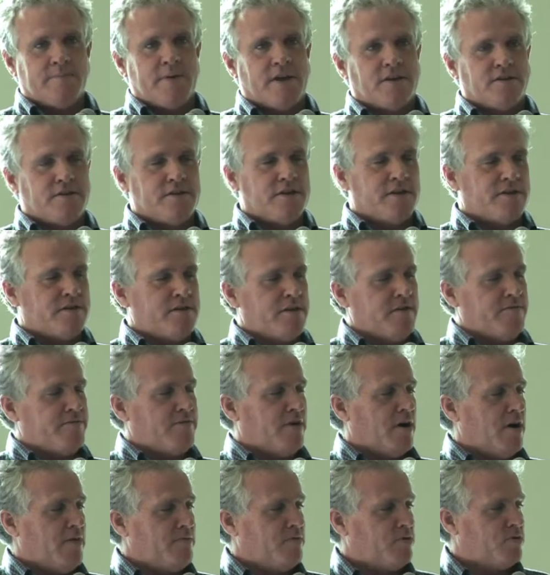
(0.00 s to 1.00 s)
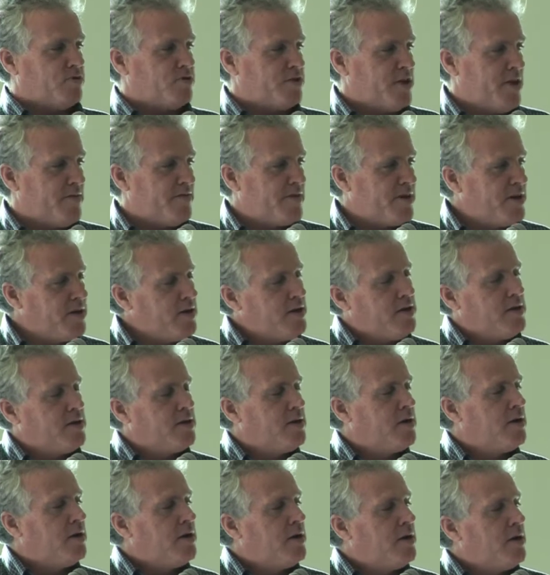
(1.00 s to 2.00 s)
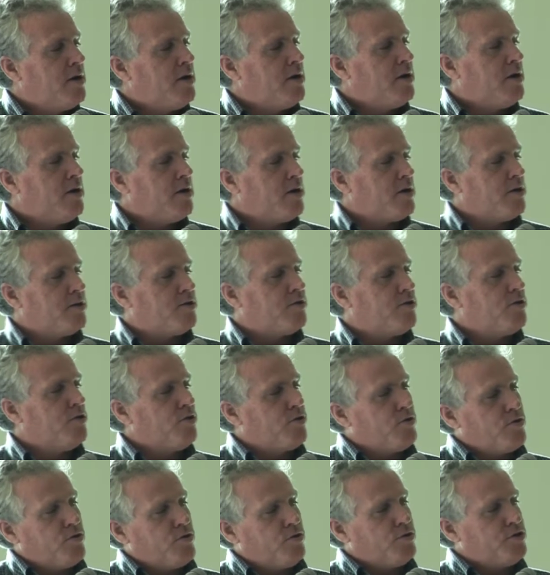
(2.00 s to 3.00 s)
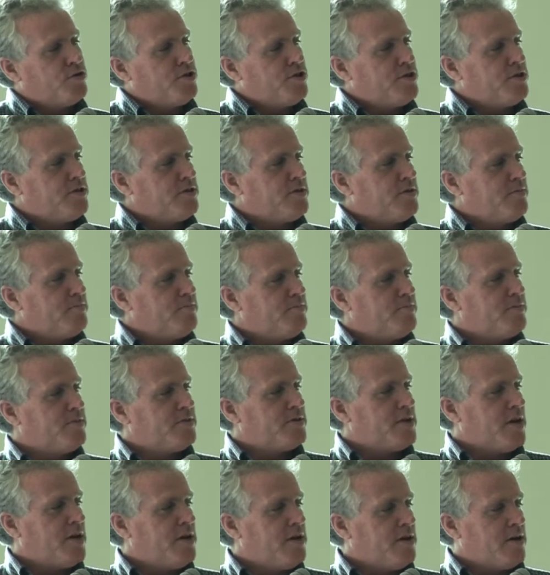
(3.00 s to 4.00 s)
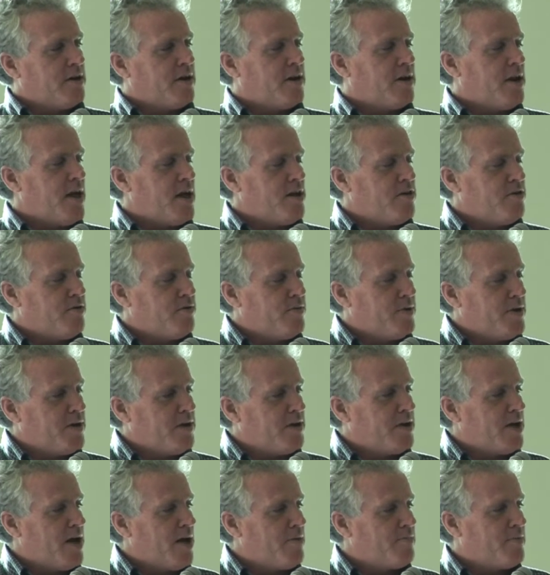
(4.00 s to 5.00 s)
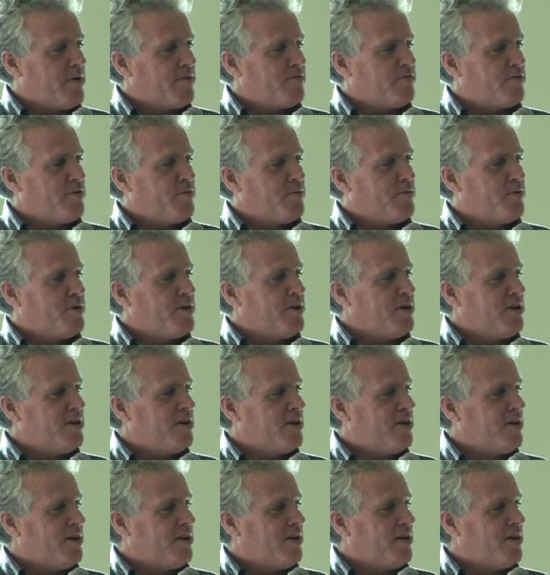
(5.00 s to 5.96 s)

about 65 or 70 on a two cruise system, so you've got an annual income every week.